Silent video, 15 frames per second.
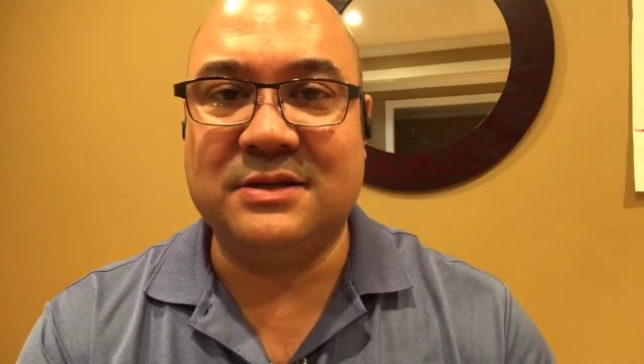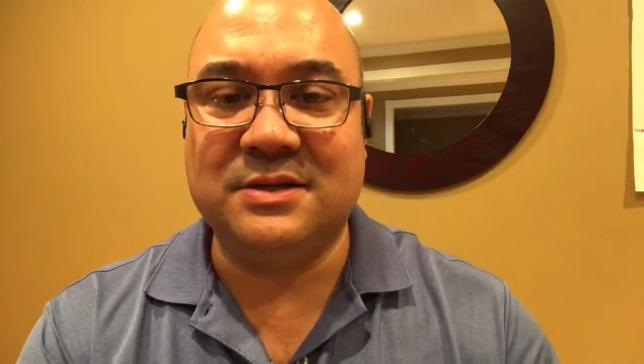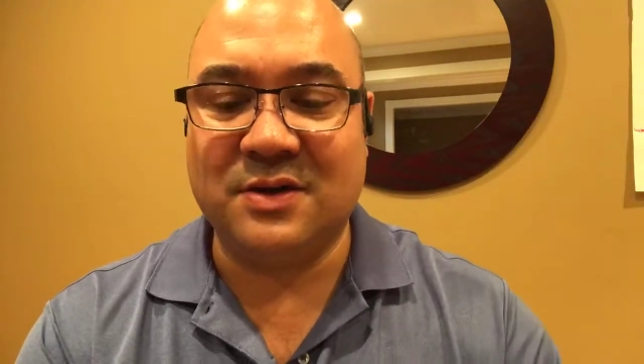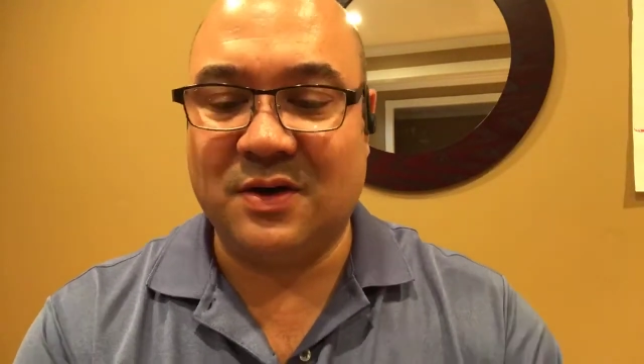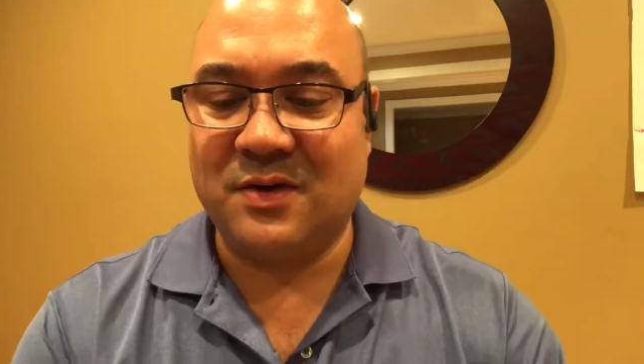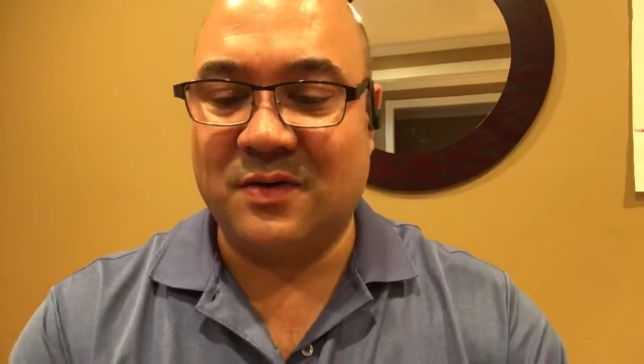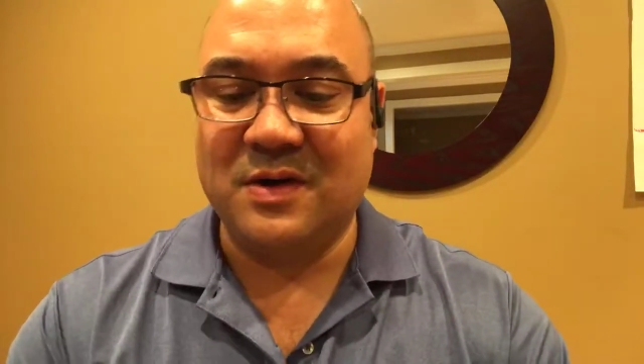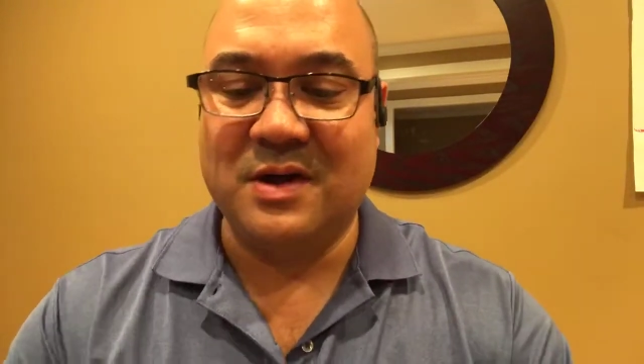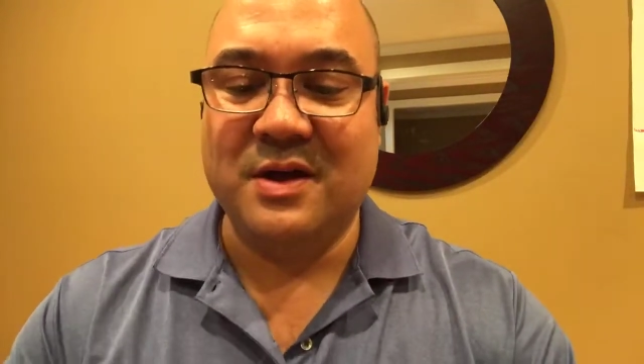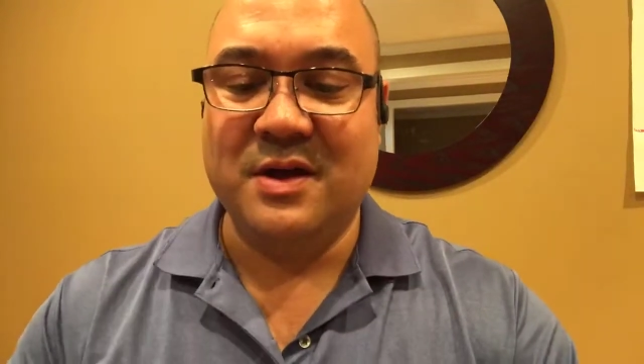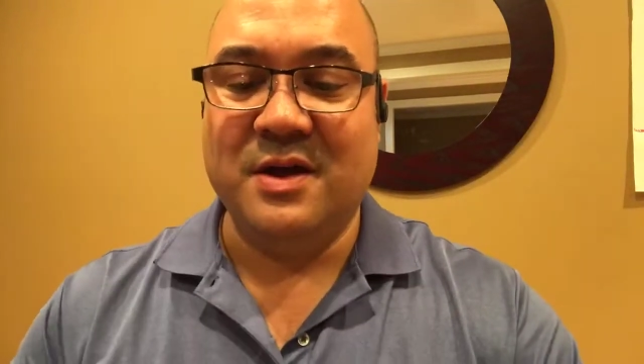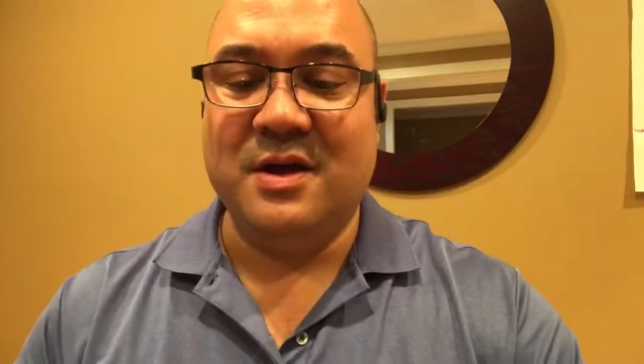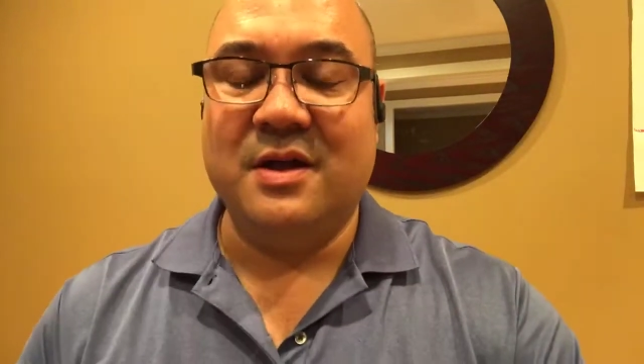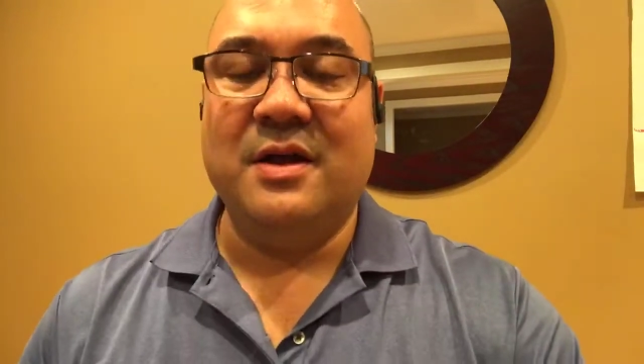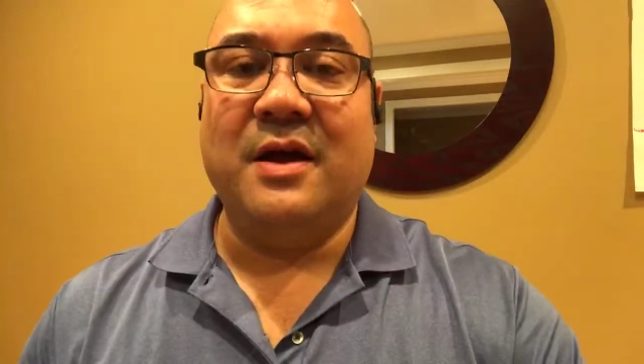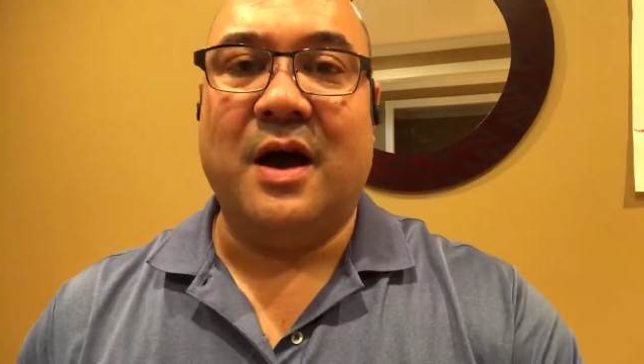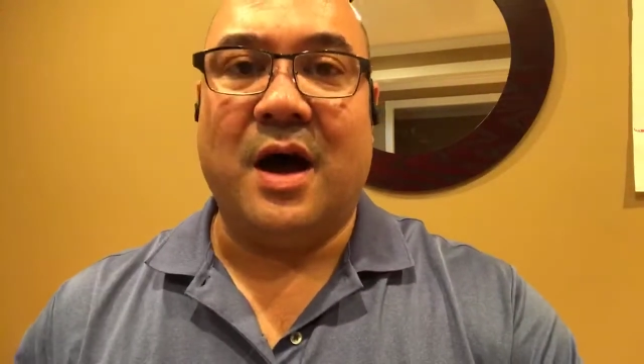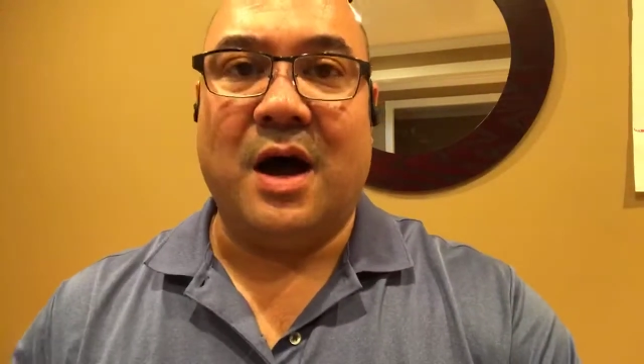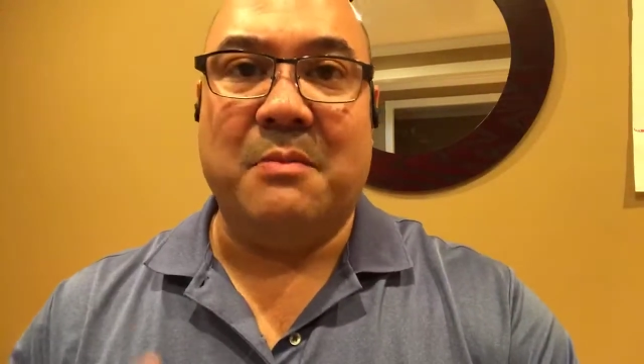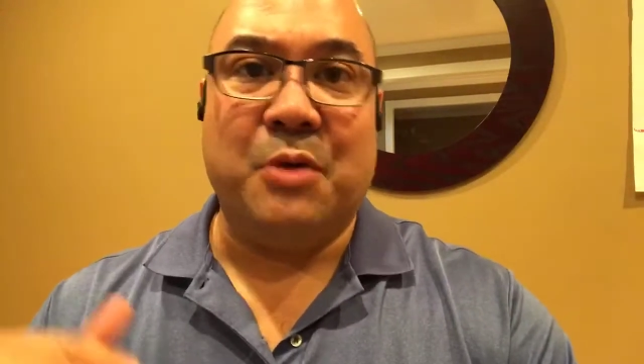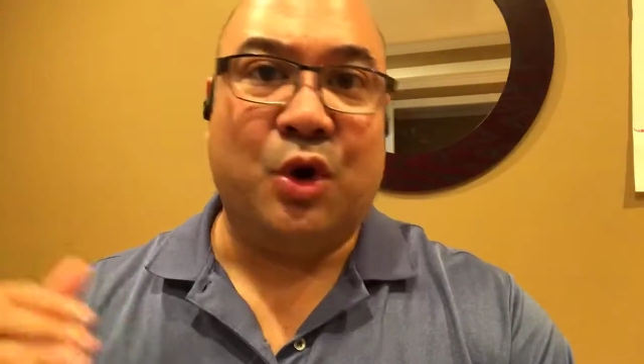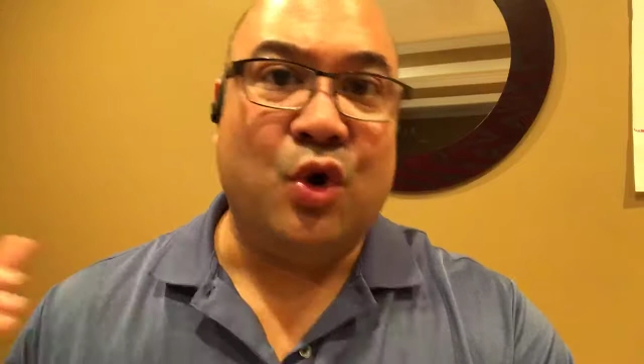So
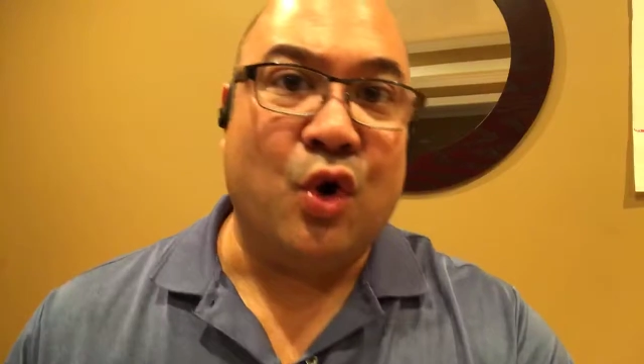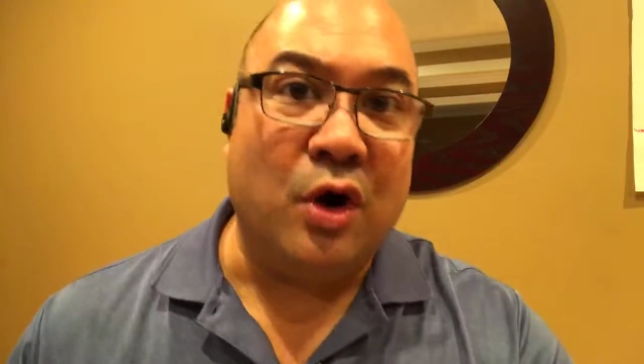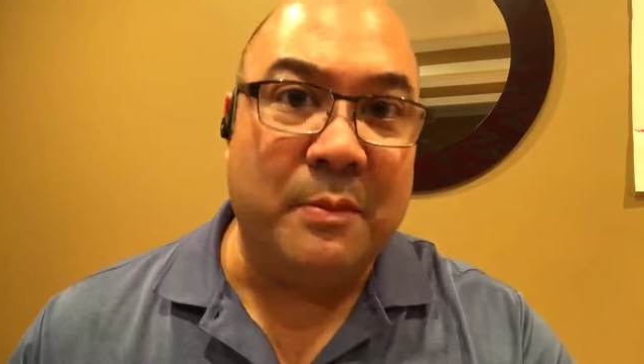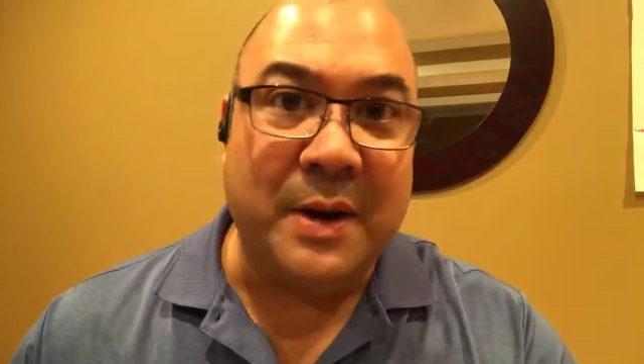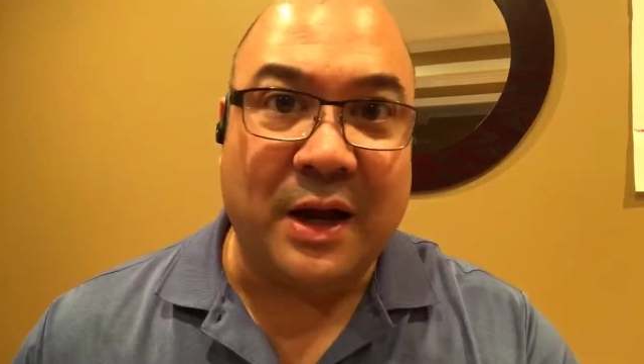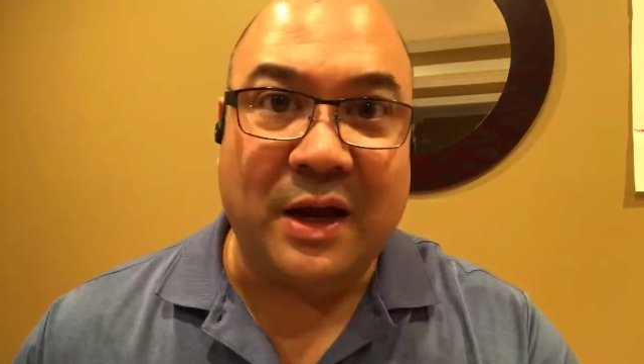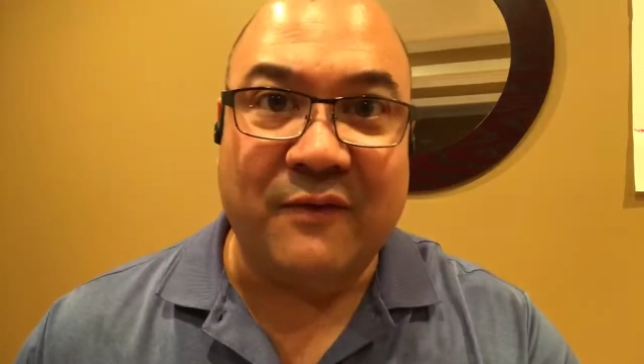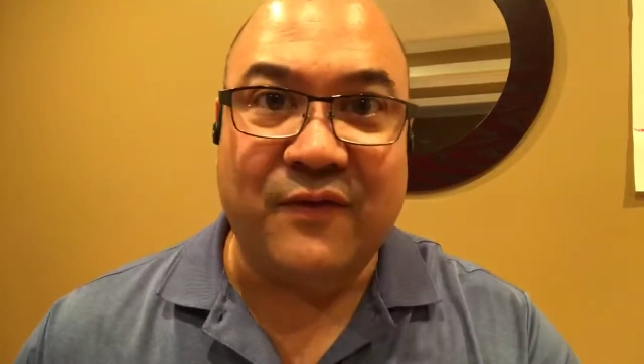McCormick,